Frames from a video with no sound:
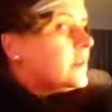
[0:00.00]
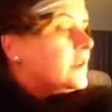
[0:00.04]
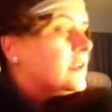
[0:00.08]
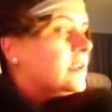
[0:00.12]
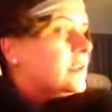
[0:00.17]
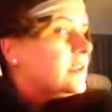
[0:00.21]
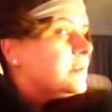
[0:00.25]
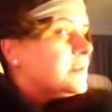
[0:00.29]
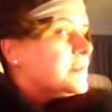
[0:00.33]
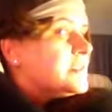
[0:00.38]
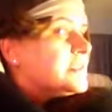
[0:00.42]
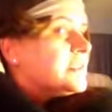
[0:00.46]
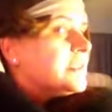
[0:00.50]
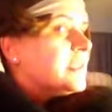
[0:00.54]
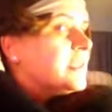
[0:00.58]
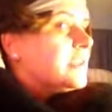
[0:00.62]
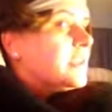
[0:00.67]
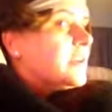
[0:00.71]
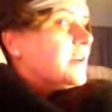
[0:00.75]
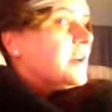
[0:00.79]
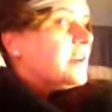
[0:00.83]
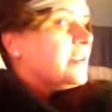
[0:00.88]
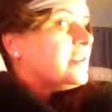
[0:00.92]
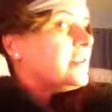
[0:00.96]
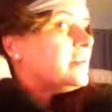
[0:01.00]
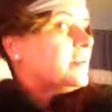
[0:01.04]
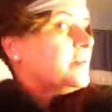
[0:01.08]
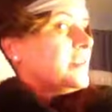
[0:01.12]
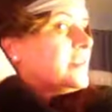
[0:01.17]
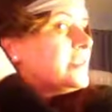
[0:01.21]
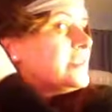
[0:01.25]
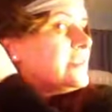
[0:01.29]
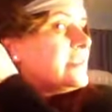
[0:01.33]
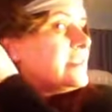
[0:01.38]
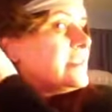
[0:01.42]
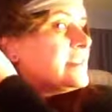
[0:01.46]
And I'm just going to go ahead and
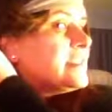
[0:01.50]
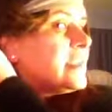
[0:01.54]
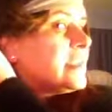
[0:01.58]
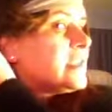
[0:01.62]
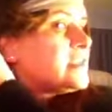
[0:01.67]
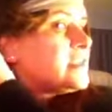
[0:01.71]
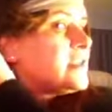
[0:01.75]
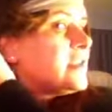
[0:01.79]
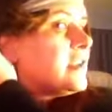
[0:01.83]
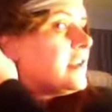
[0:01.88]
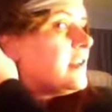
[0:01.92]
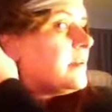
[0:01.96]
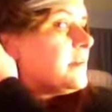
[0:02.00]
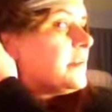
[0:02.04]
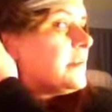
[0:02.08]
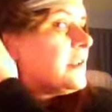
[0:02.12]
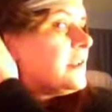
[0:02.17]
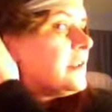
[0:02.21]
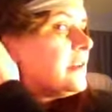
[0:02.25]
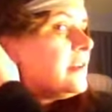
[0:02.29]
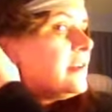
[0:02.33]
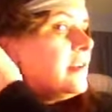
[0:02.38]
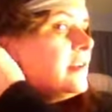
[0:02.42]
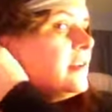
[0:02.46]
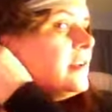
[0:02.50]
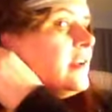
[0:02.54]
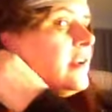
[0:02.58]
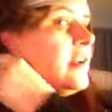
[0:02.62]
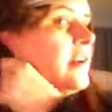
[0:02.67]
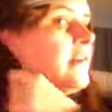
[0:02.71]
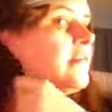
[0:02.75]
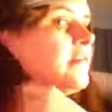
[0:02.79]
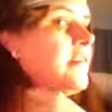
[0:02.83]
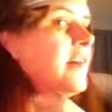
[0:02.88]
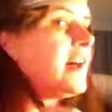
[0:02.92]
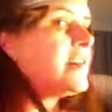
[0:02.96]
complete this section, and I'm going to
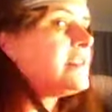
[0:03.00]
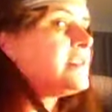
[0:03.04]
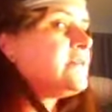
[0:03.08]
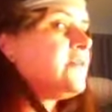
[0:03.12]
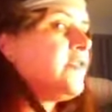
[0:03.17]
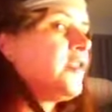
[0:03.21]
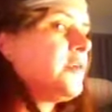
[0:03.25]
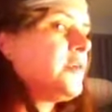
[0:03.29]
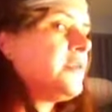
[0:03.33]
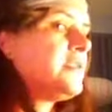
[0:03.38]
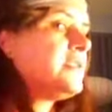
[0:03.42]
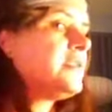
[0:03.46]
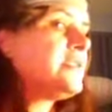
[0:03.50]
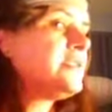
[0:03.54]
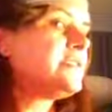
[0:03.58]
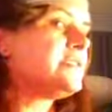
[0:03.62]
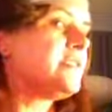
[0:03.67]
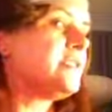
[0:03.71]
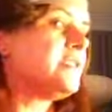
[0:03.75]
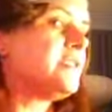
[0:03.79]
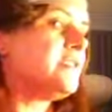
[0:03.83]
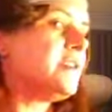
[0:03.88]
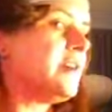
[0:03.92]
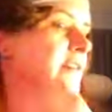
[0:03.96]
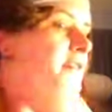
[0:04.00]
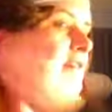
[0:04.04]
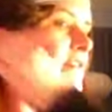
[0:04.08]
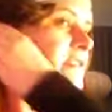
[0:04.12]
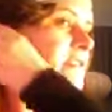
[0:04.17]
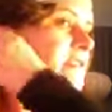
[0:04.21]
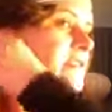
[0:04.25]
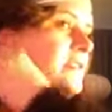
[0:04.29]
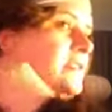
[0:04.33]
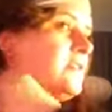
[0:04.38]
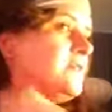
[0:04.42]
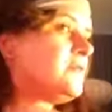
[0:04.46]
fast forward this so you don't have to
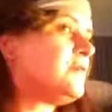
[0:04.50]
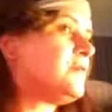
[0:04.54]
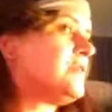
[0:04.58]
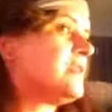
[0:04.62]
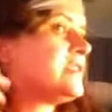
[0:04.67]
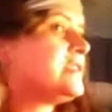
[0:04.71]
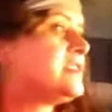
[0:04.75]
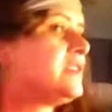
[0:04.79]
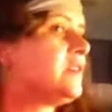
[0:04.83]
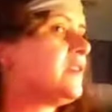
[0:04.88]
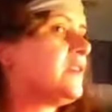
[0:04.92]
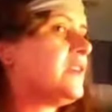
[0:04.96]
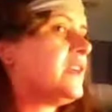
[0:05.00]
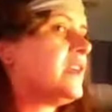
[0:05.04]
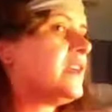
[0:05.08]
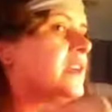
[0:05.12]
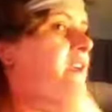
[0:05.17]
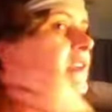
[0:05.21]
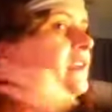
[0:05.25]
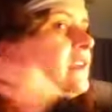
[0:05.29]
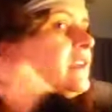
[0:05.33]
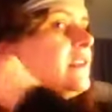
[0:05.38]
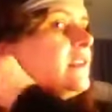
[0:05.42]
sit through this whole thing.